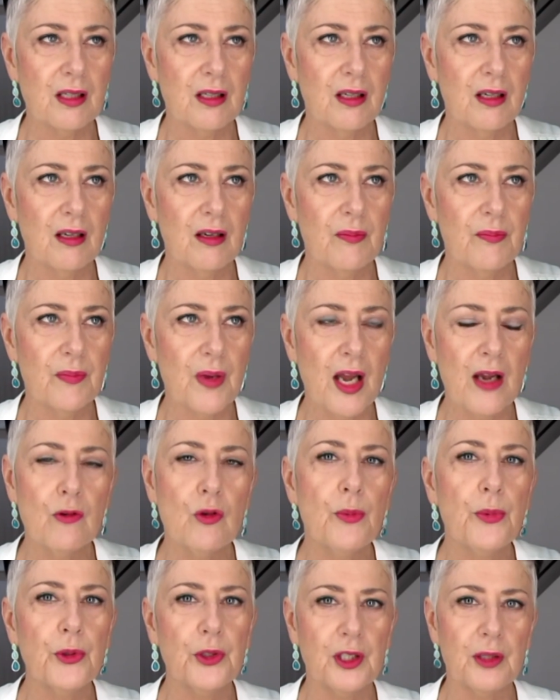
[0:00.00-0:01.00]
I
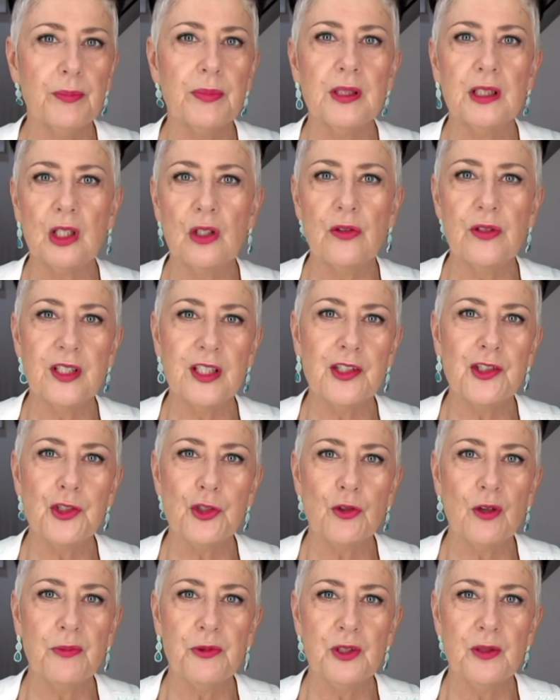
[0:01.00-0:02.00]
will put it below in the
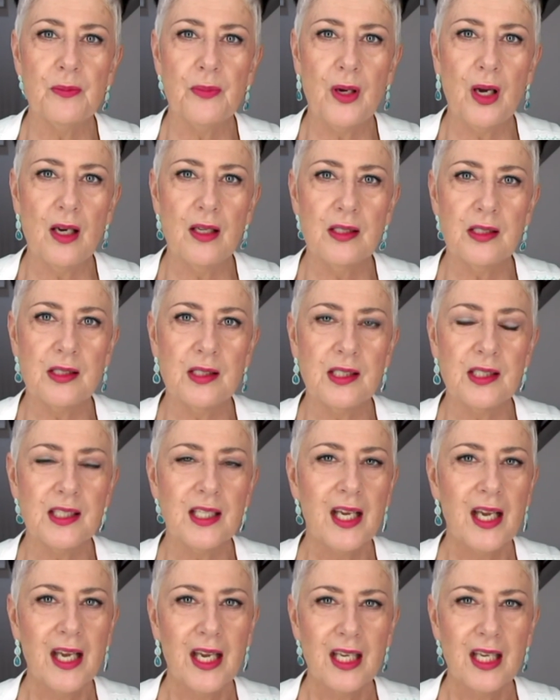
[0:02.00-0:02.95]
description box.